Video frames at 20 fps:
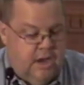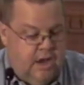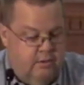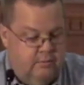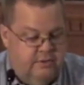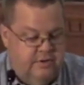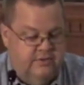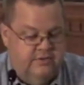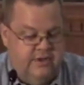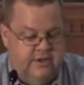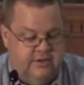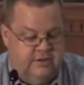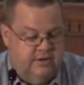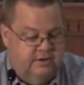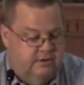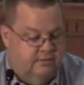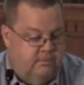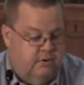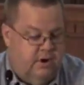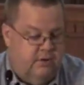I want to thank the
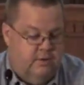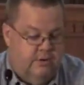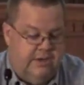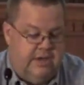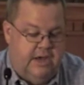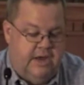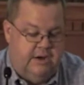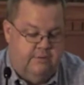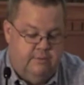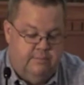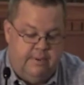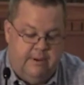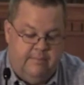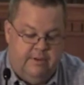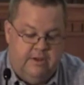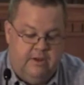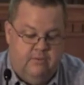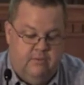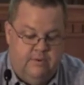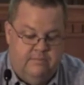Rockwall County
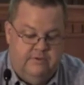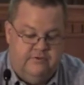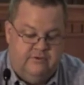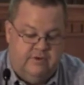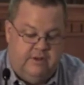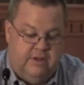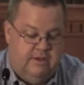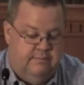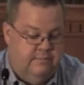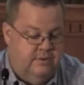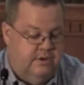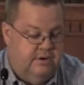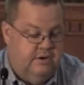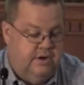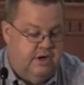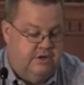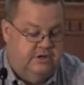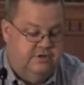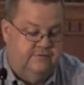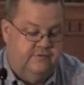Republican Women's Club,
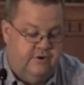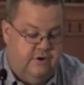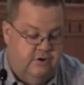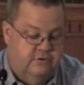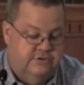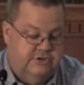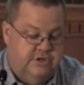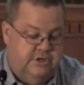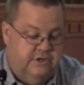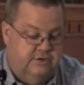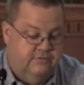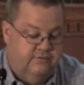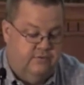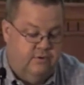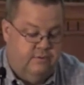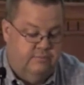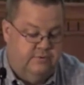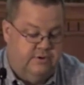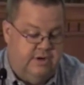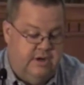not just for hosting this
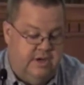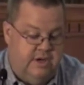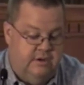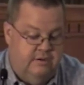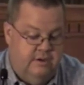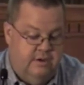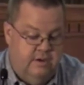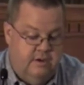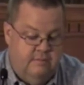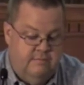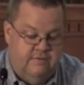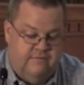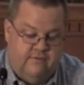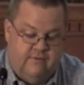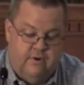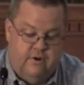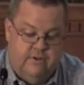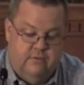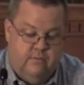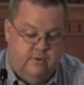forum tonight, but
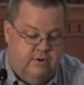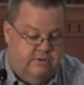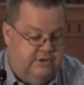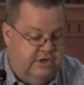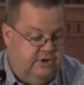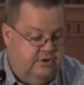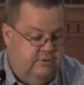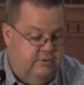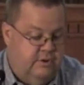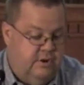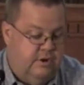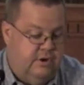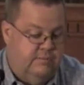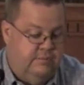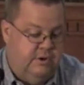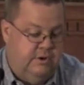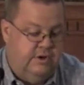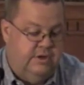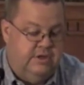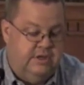for all the work they do in our
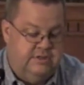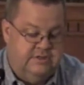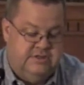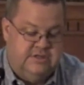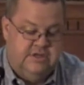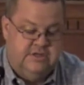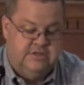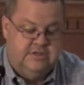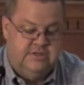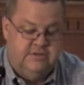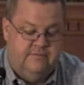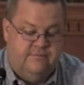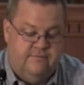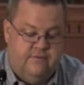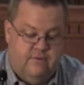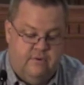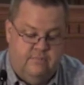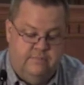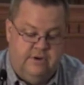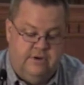community to get citizens
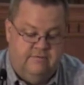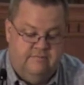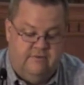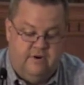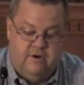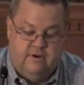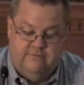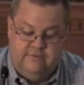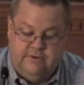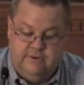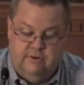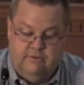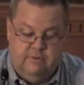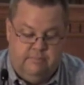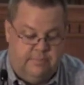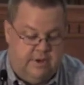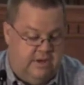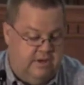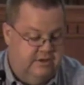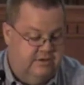informed and involved in
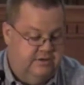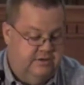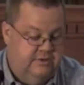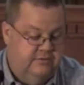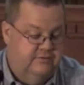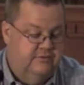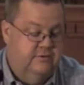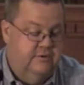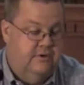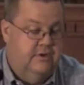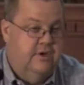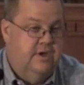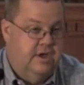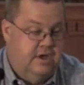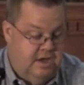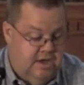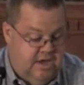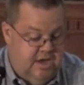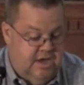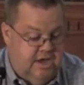local politics.
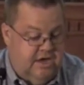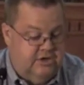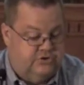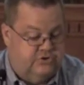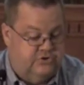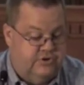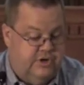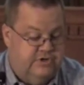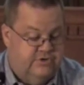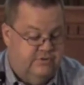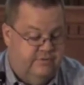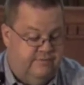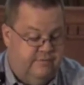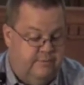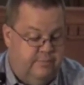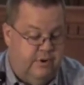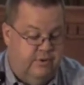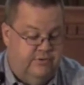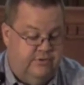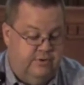As treasurer for
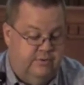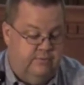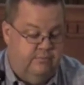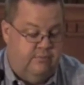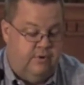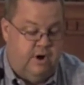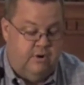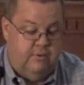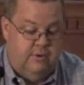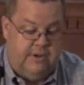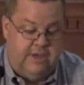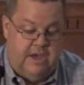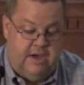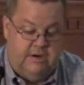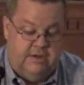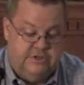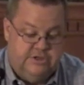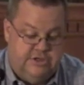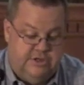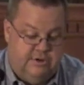both the Rockwall
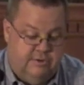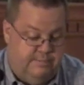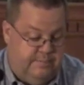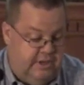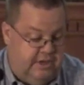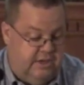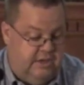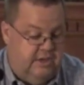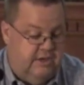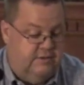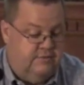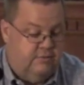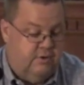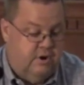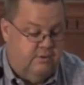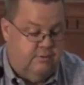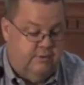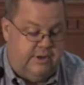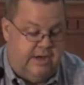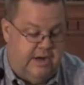County GOP and the
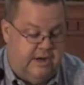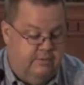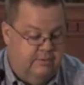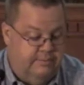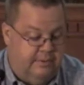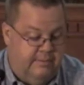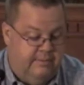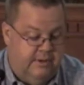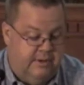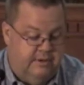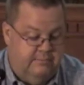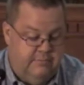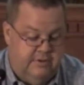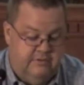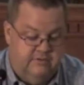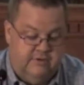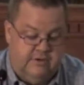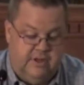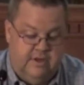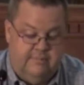Rockwall County Republican
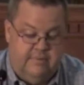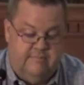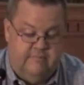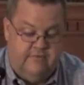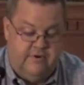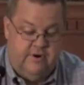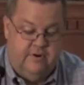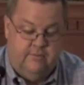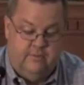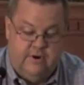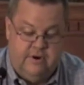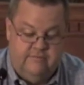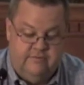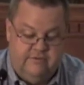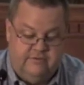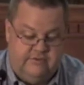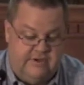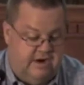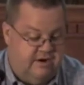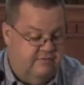Men's Club, I'm very aware of
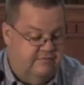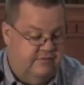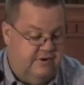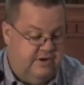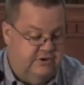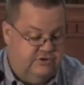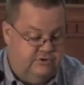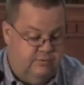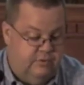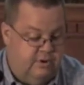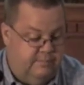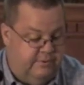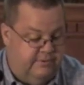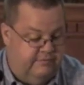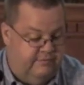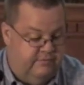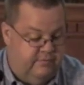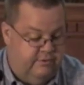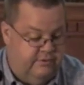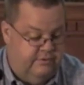the sacrifice you all
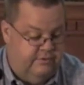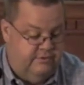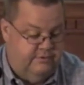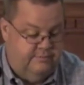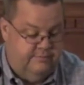put forth.